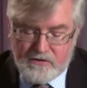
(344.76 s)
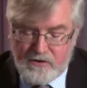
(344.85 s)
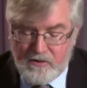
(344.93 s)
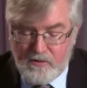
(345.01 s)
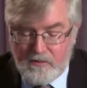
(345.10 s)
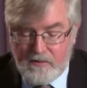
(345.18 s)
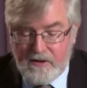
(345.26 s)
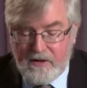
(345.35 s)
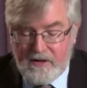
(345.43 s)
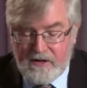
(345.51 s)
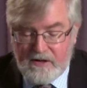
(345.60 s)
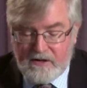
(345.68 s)
Two,
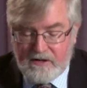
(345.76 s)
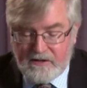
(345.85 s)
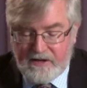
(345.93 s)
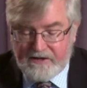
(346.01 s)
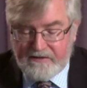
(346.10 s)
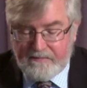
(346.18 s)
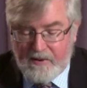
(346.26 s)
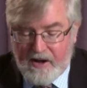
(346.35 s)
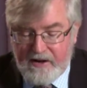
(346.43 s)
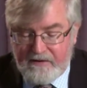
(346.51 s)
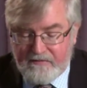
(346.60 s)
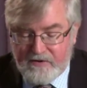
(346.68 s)
collective
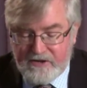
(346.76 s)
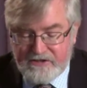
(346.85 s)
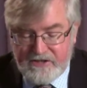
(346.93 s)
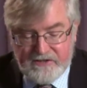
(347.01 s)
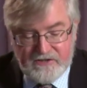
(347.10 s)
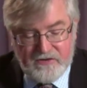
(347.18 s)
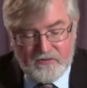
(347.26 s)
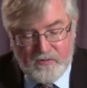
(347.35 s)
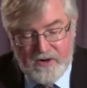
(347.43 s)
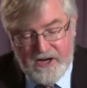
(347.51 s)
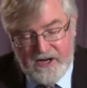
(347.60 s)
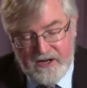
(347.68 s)
body of Christians.
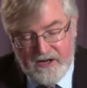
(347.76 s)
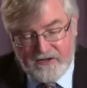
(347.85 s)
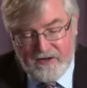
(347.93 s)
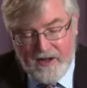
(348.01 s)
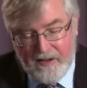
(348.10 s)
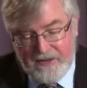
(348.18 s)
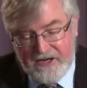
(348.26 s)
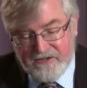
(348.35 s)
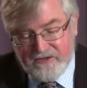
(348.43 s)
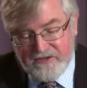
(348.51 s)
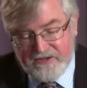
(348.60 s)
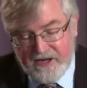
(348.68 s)
Three, a
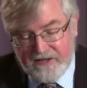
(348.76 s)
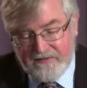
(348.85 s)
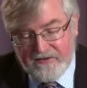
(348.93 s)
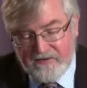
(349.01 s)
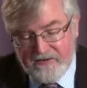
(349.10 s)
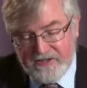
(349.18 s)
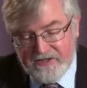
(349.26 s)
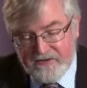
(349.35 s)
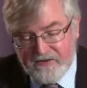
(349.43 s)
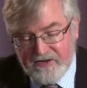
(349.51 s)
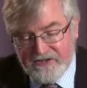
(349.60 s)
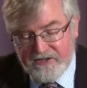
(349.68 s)
denomination or sect of the
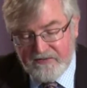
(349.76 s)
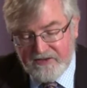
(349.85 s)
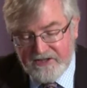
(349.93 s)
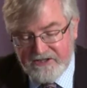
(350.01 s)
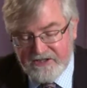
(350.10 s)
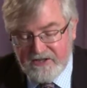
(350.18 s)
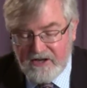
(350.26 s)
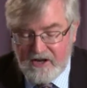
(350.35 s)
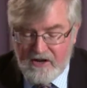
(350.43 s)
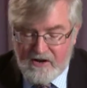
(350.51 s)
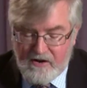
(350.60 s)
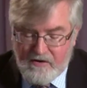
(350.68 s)
Christian religion.
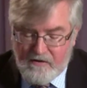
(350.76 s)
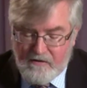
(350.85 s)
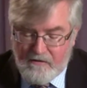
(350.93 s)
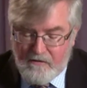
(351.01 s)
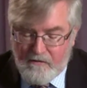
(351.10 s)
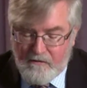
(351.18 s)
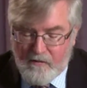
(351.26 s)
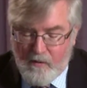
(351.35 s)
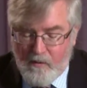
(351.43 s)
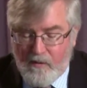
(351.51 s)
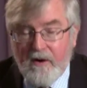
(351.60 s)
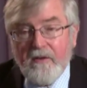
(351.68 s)

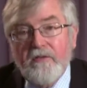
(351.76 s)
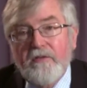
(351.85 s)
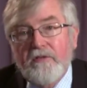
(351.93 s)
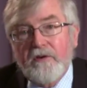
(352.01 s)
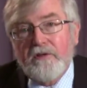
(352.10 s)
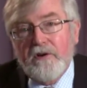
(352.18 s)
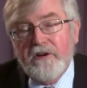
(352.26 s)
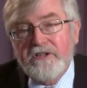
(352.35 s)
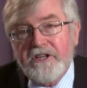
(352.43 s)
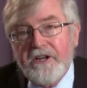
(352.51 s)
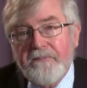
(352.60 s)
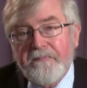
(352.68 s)
Four, the
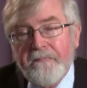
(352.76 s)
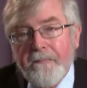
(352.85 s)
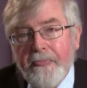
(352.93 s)
clergy